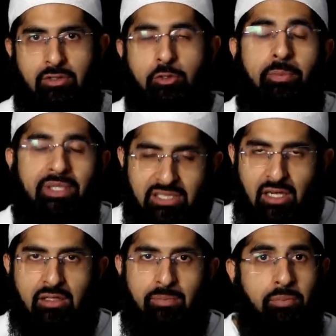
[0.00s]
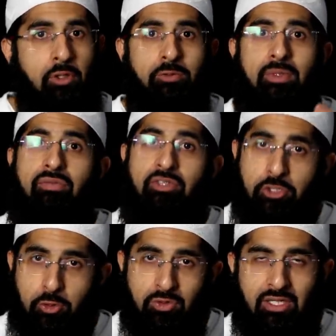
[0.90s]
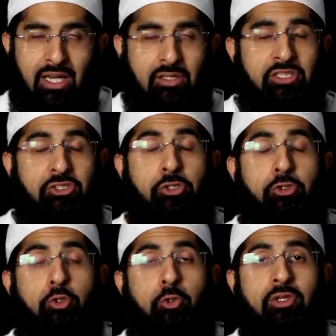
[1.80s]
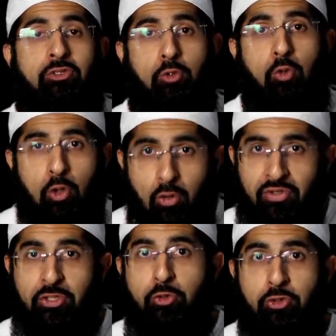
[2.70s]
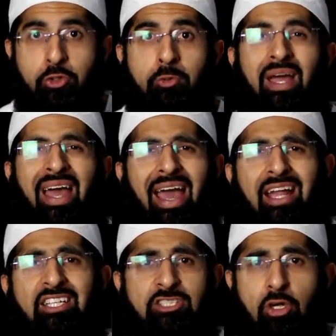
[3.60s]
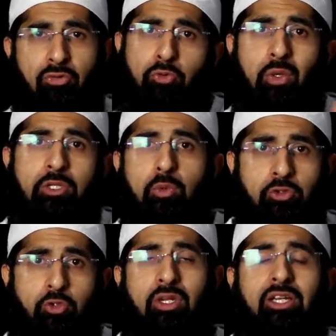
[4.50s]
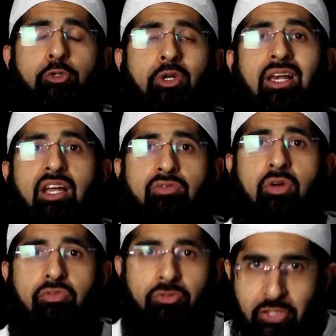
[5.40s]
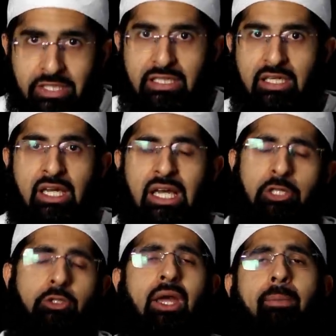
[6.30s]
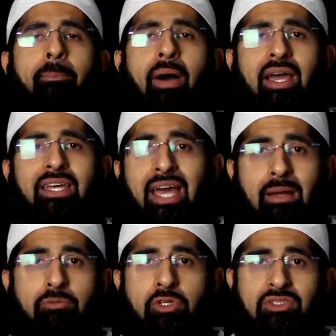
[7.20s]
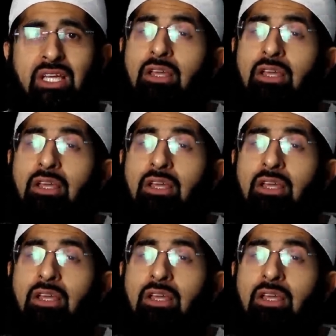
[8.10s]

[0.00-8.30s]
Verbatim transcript: You'll be done, possibly even shorter. Now there's tutorials all over YouTube. Any software you want to learn, you can learn for free. You can buy cameras.